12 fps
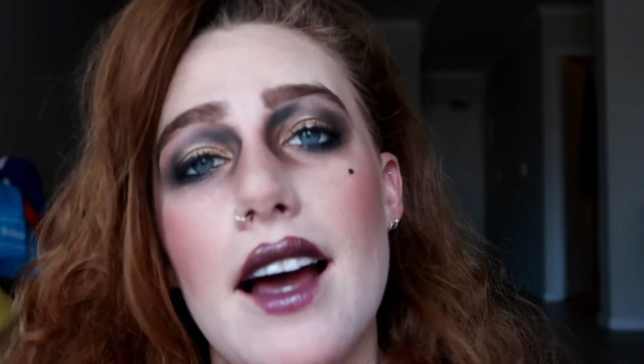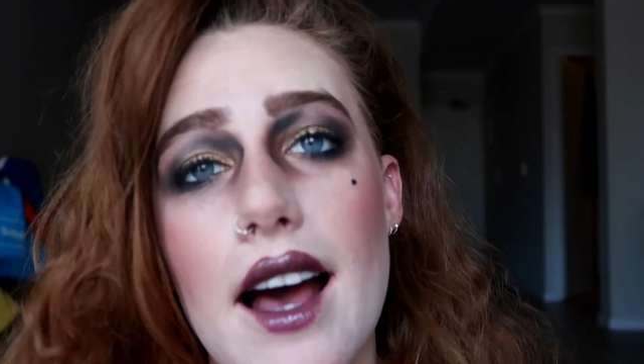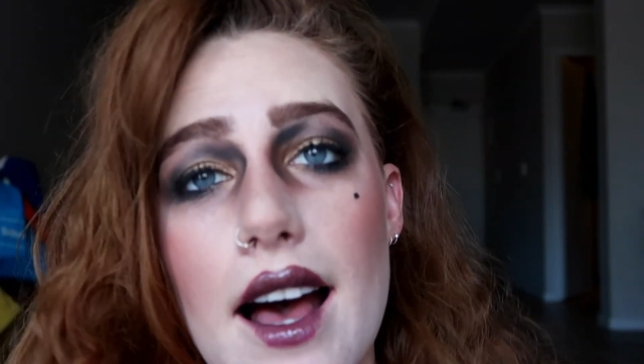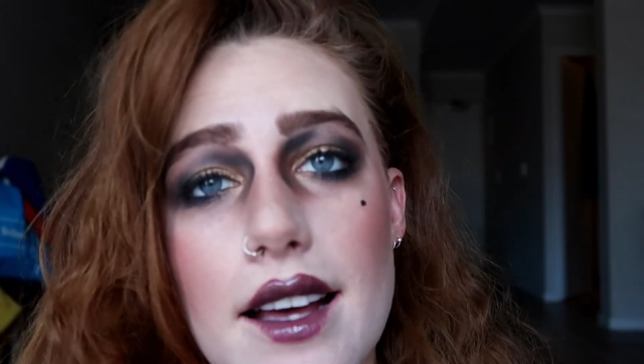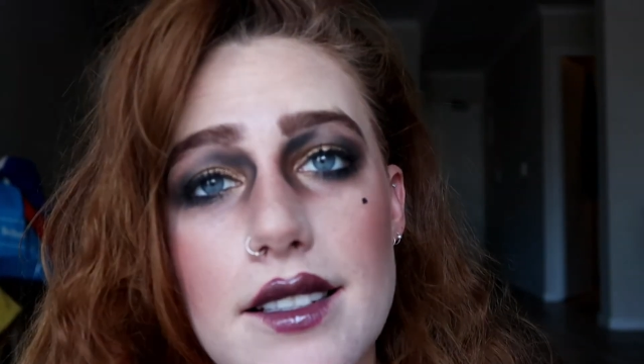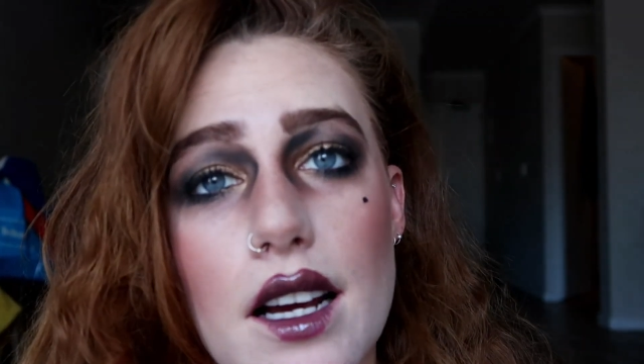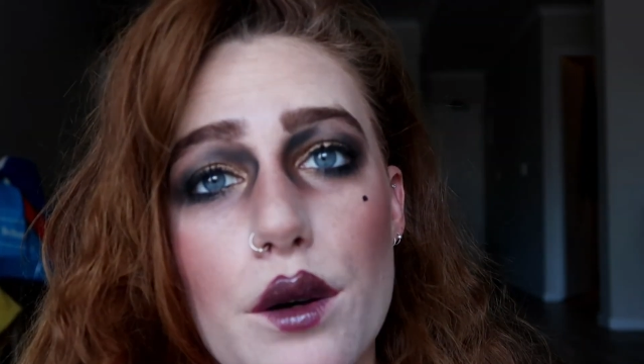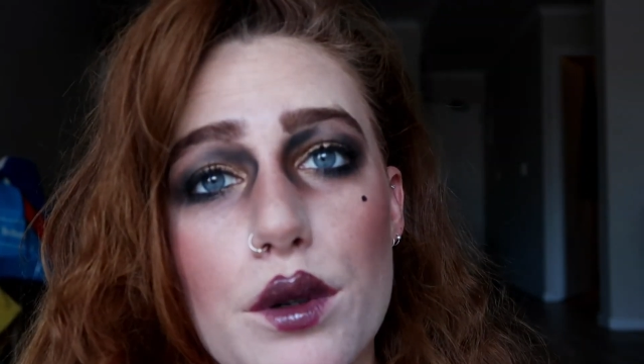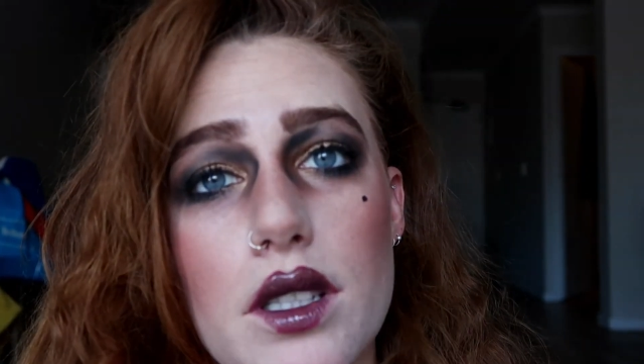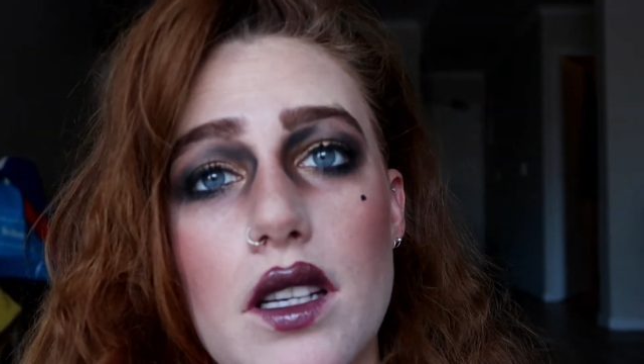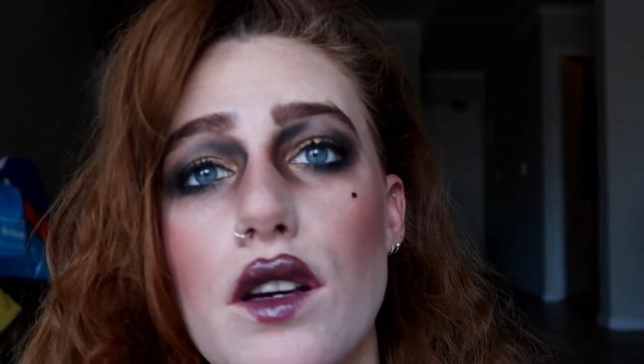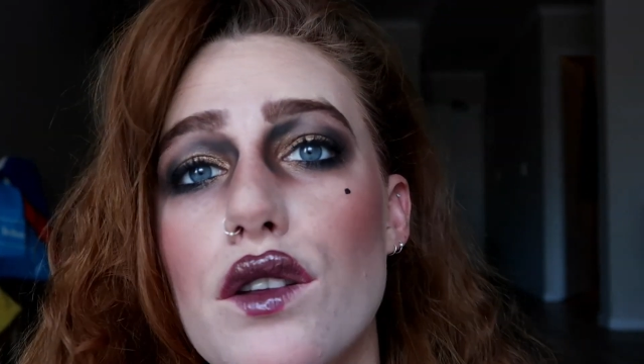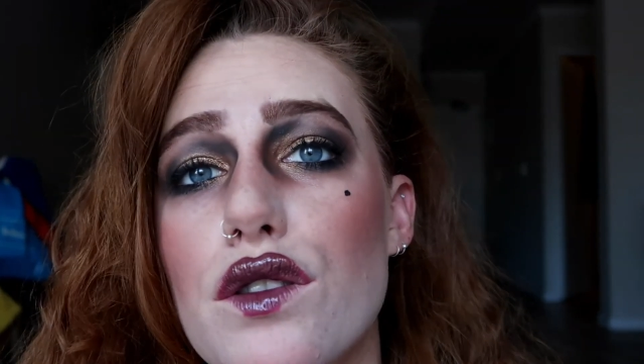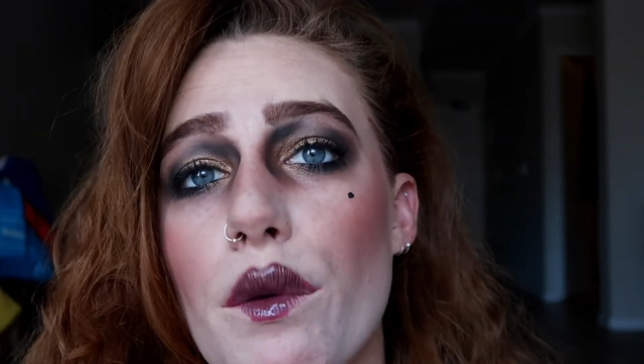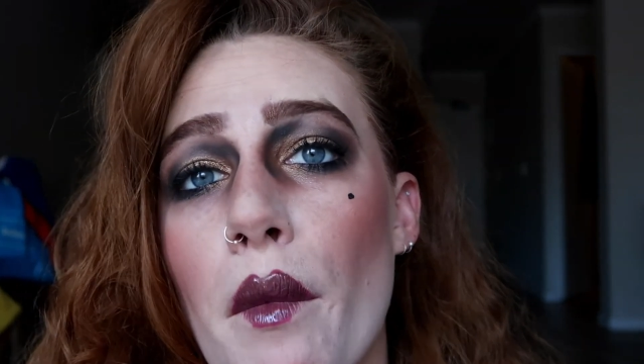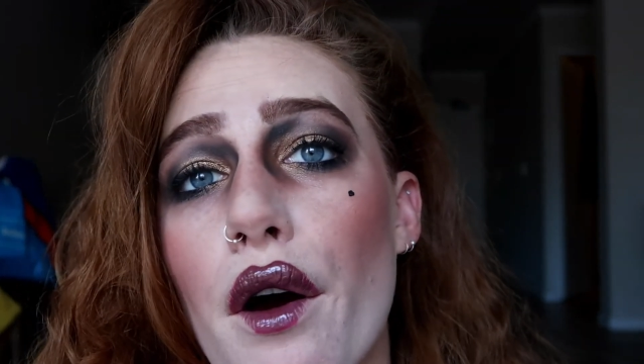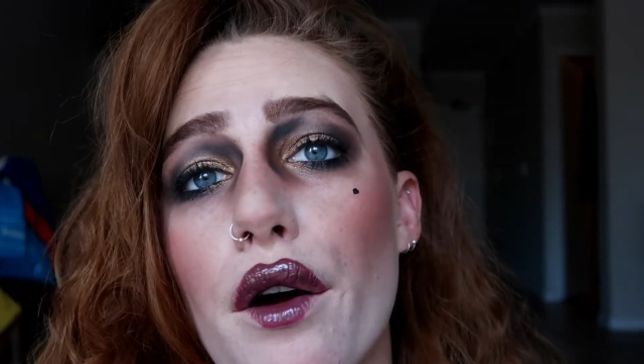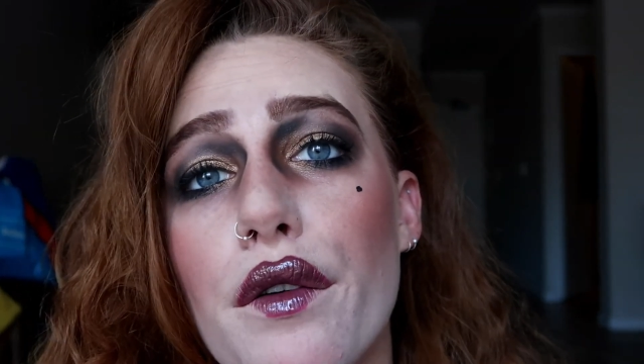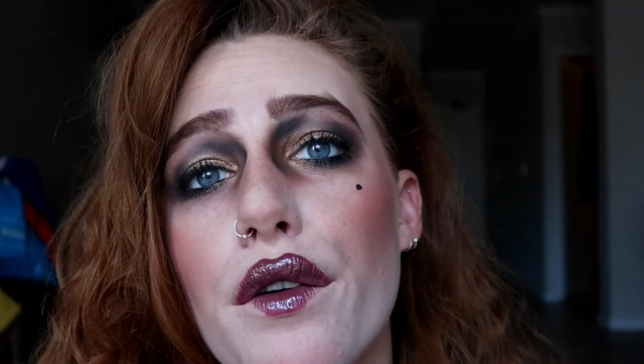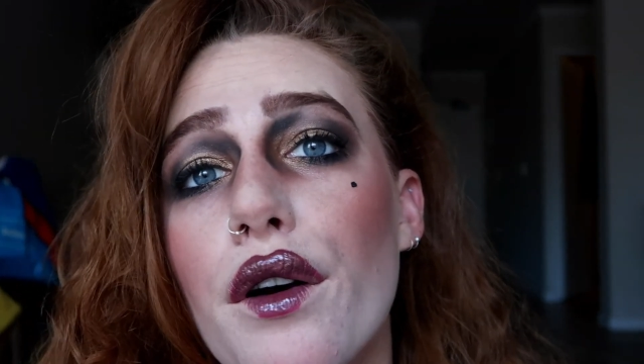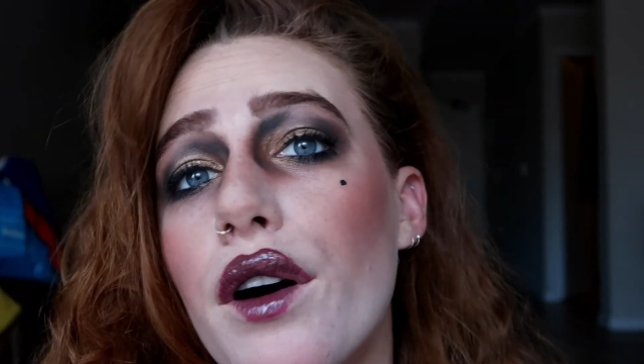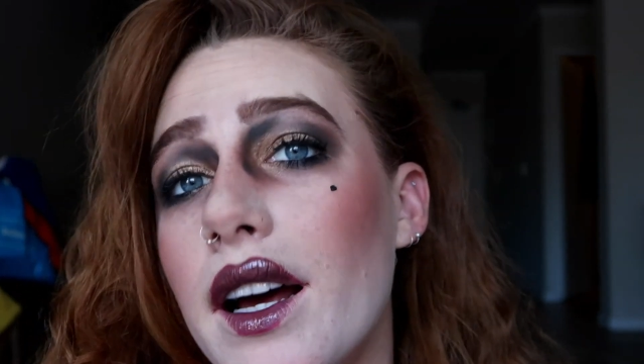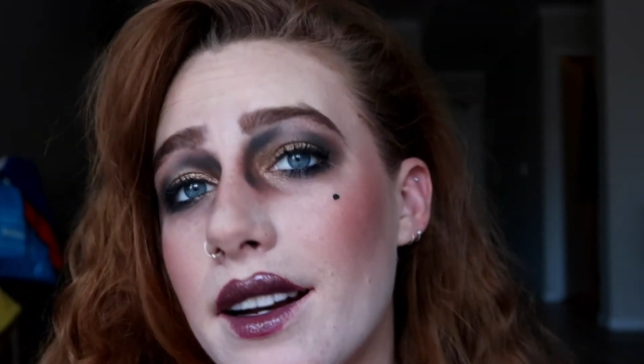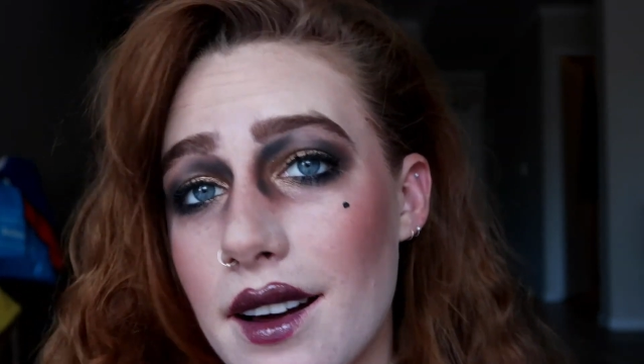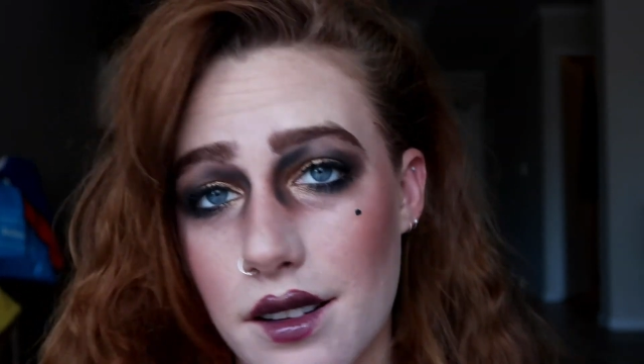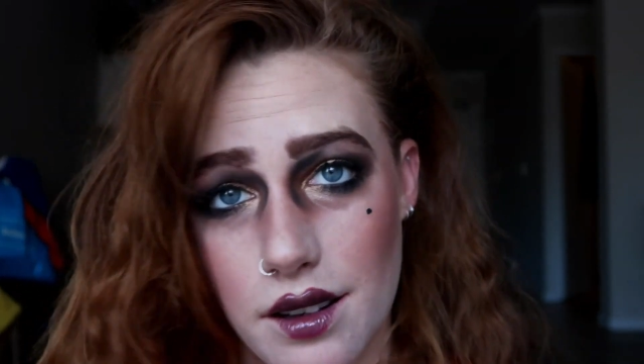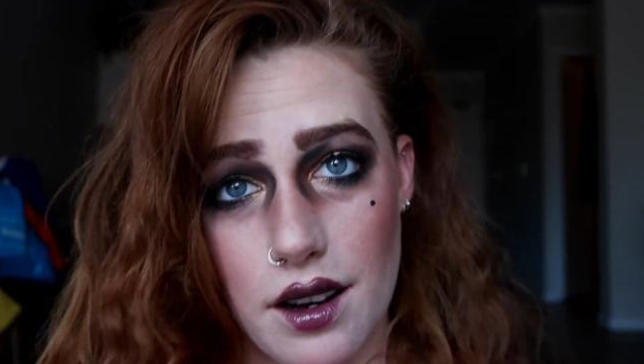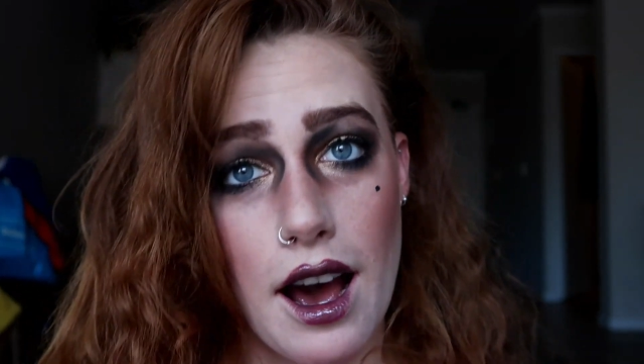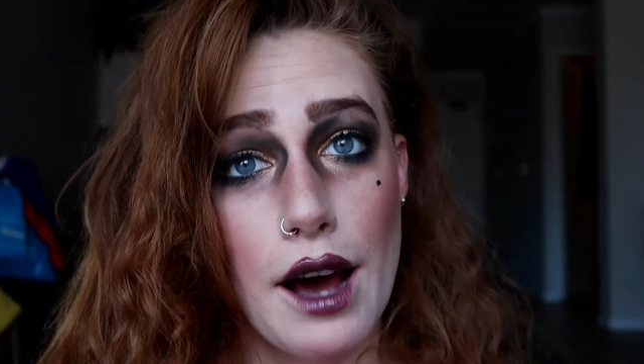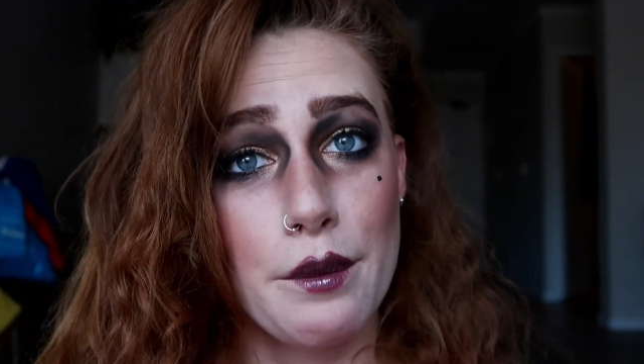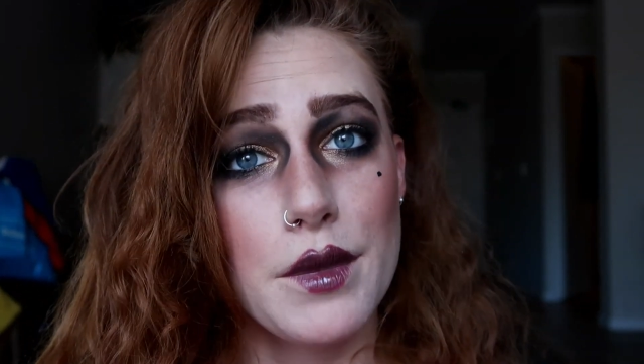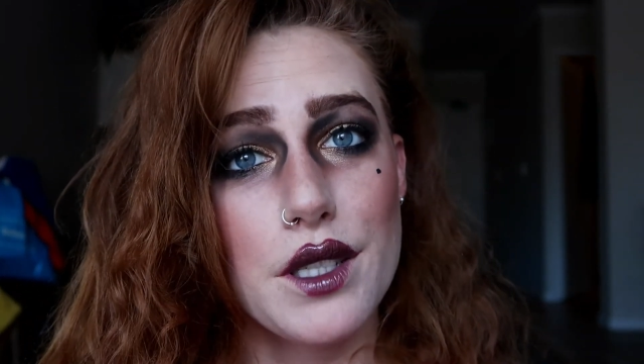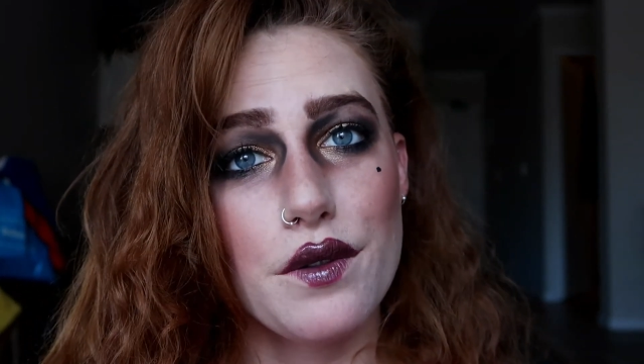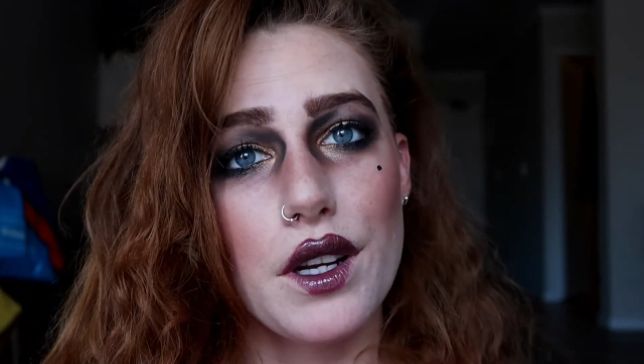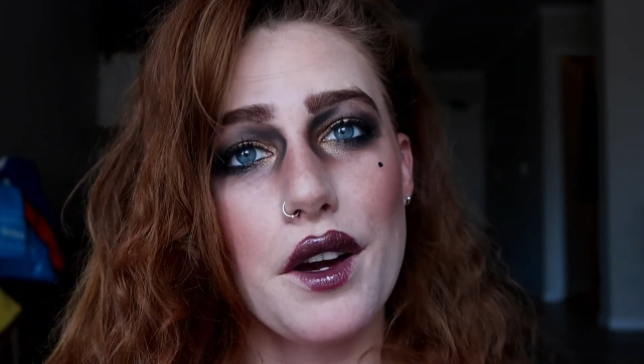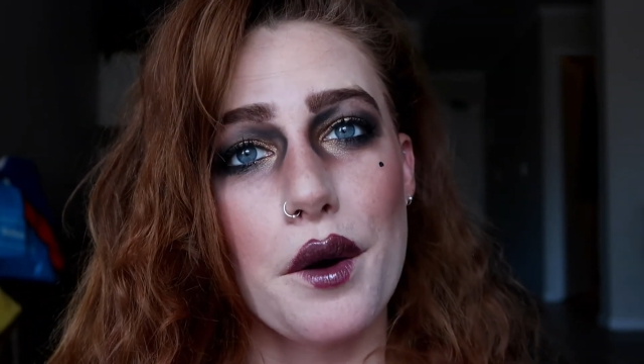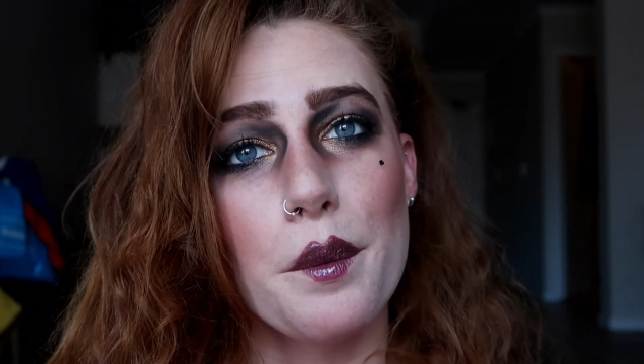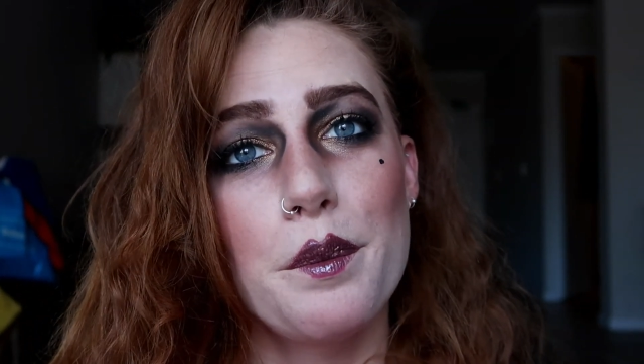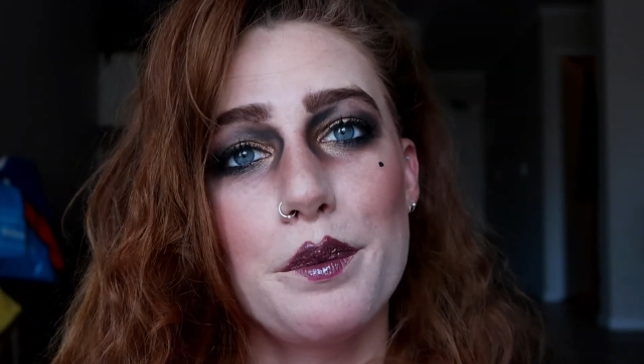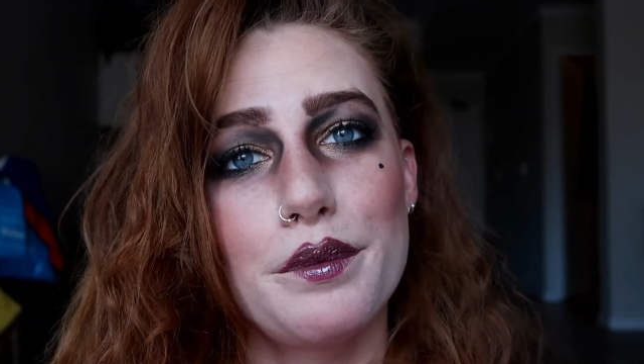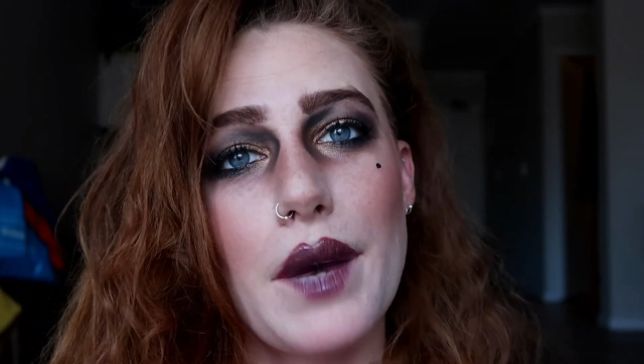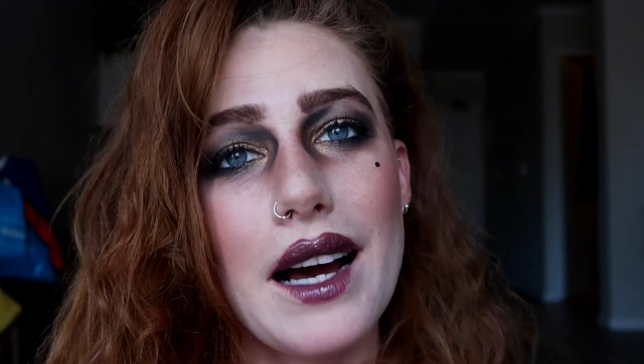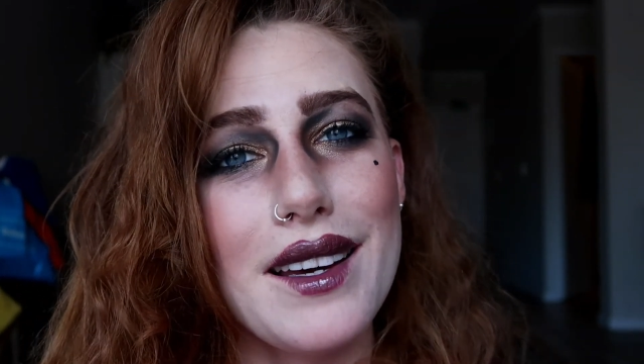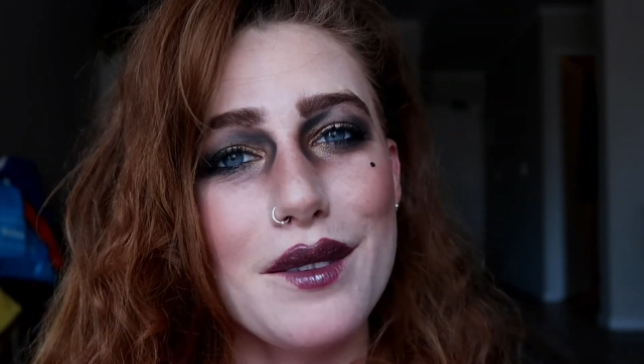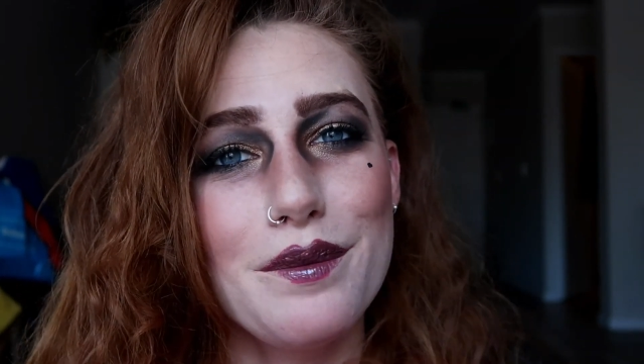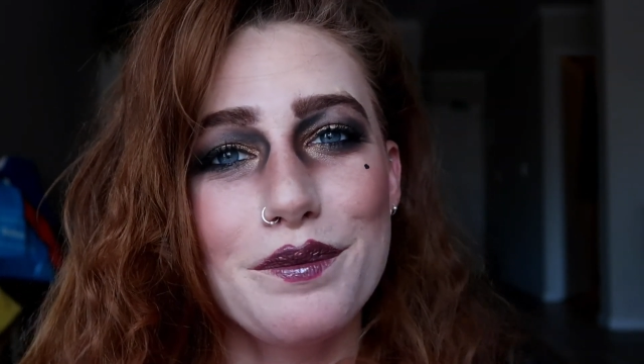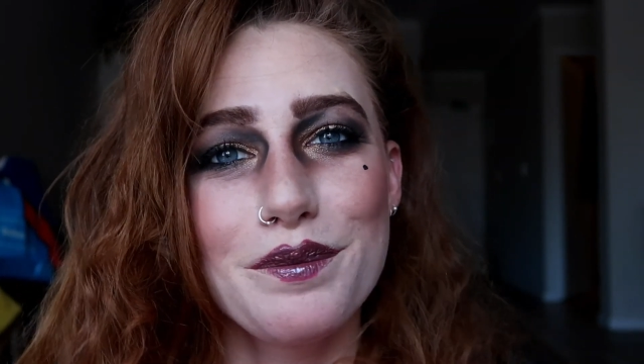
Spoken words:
and I will see you tomorrow for another HANMAS video. Bye.